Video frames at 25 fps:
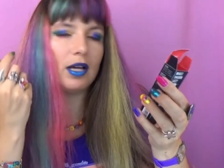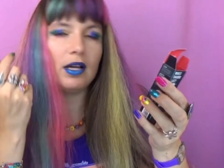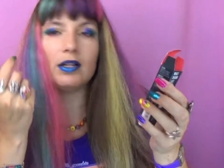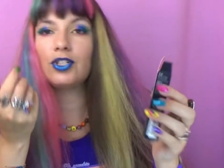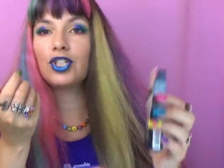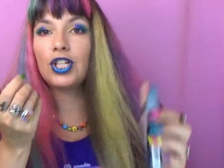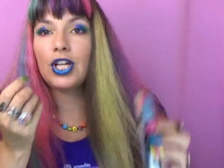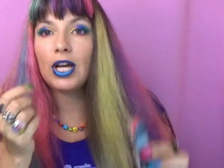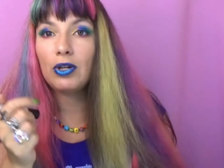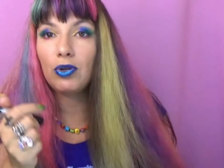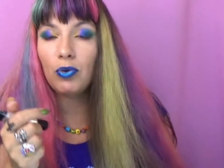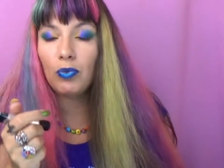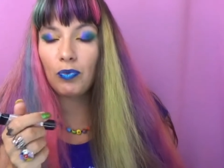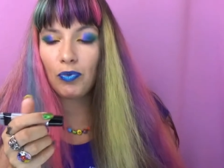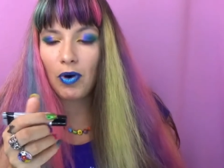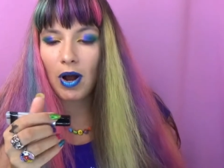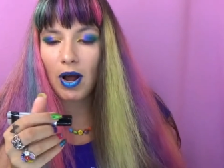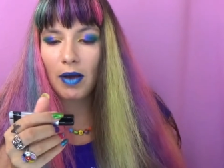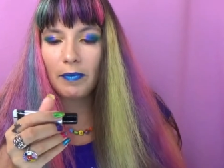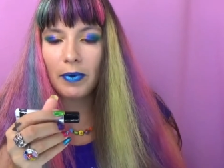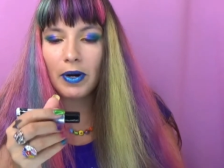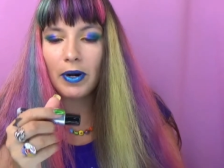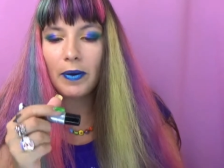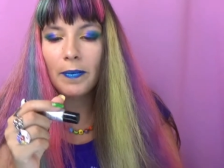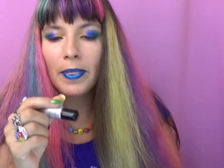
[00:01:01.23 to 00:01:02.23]
Shadow
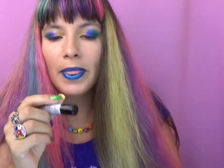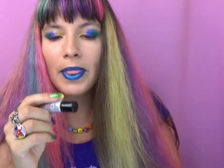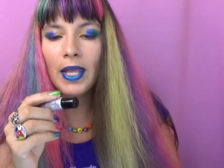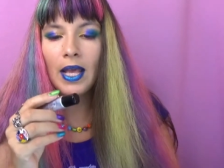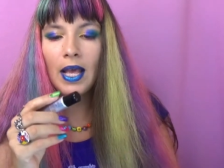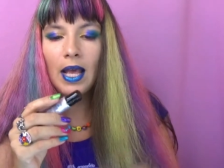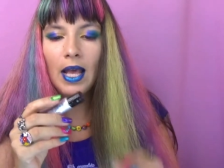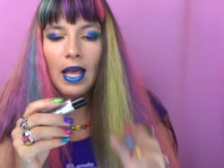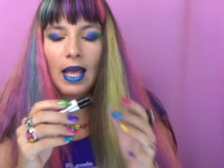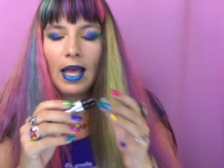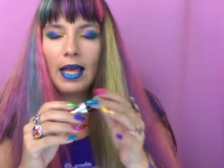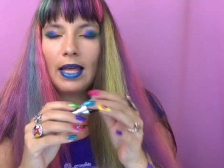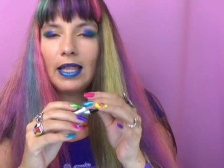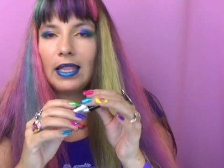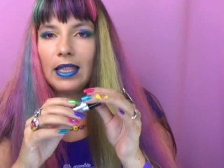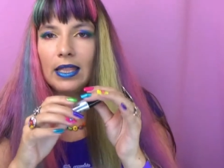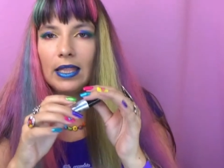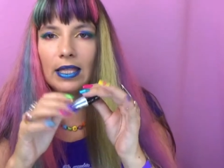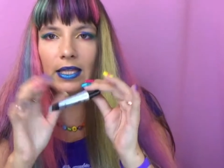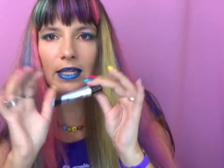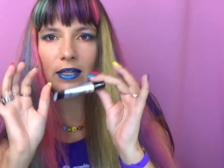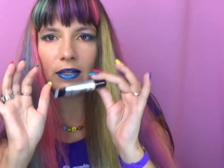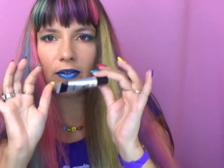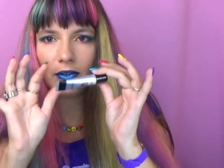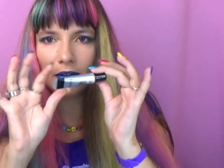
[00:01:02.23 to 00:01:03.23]
Primer.
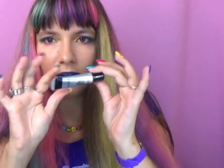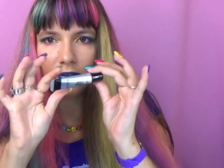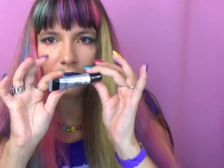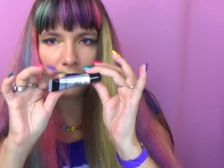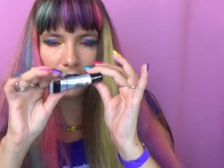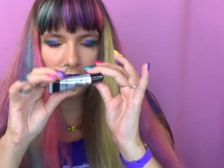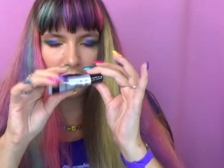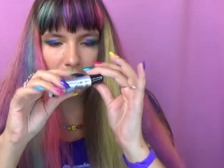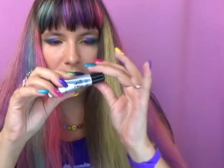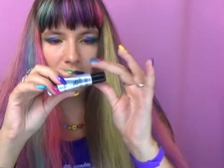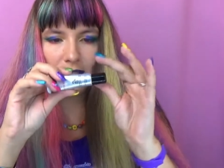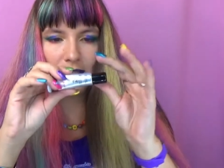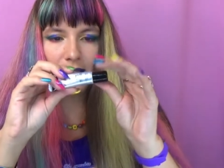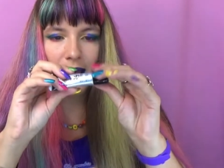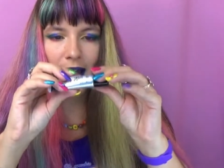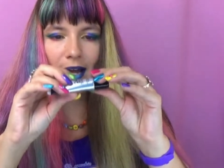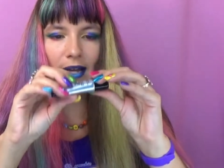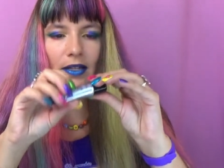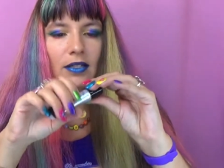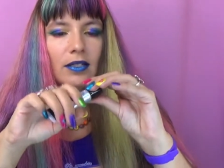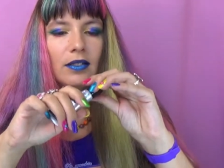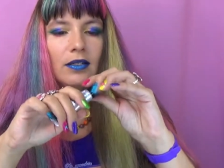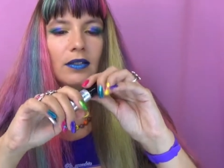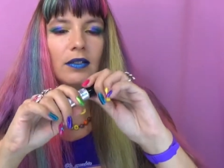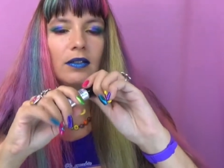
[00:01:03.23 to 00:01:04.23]
And if it's
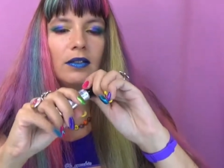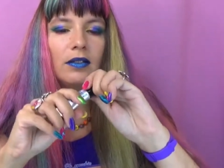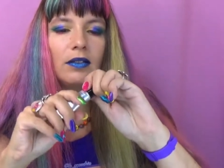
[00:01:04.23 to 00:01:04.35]
that,